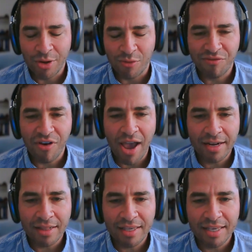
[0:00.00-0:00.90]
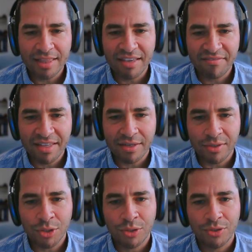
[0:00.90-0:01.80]
finally living their
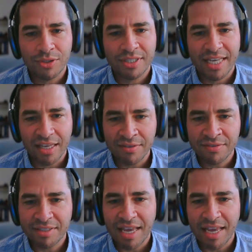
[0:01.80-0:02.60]
true selves